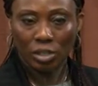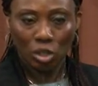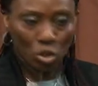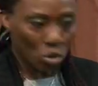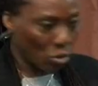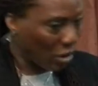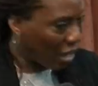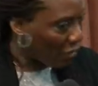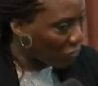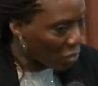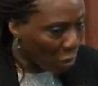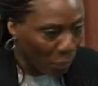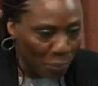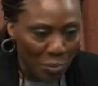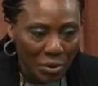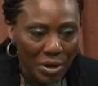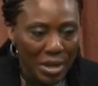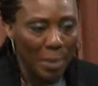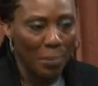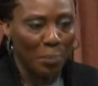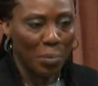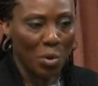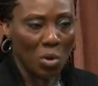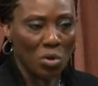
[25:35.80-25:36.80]
You have your
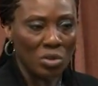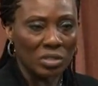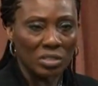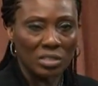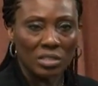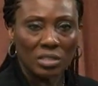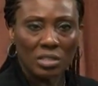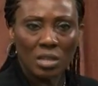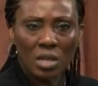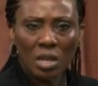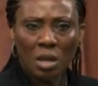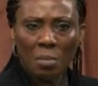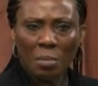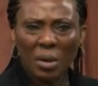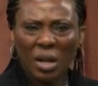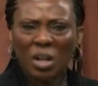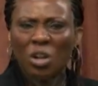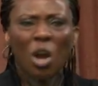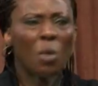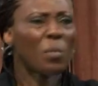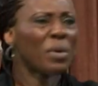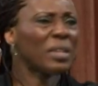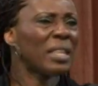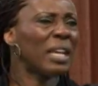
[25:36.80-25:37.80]
prayer points. But
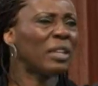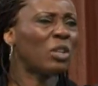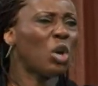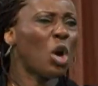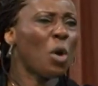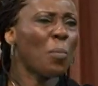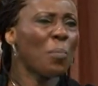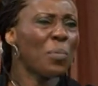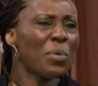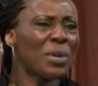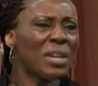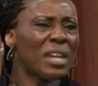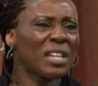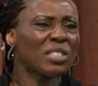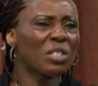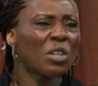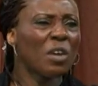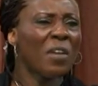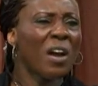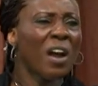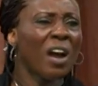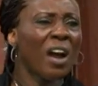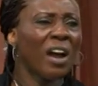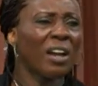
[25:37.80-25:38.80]
come with an openness
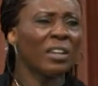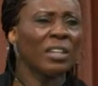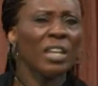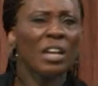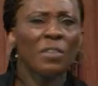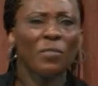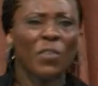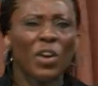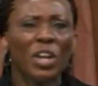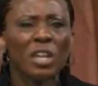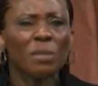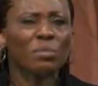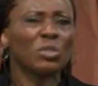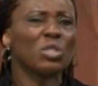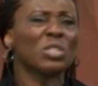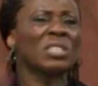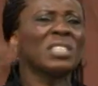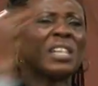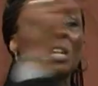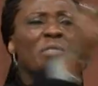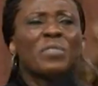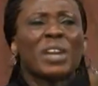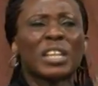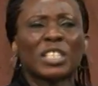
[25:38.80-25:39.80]
of heart for him to
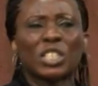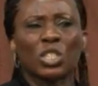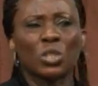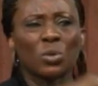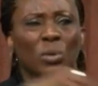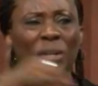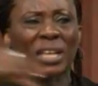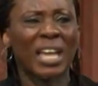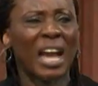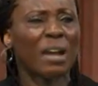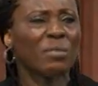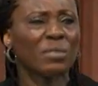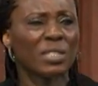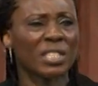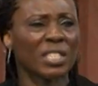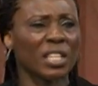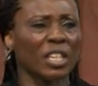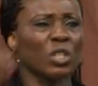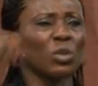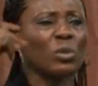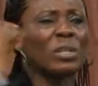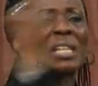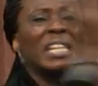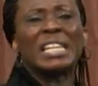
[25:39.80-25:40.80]
direct you, counsel
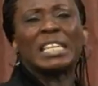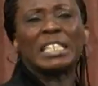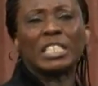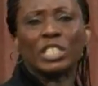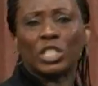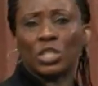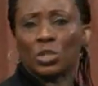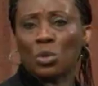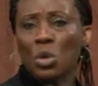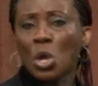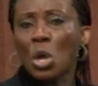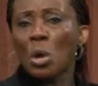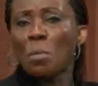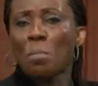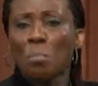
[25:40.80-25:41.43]
you, lead you,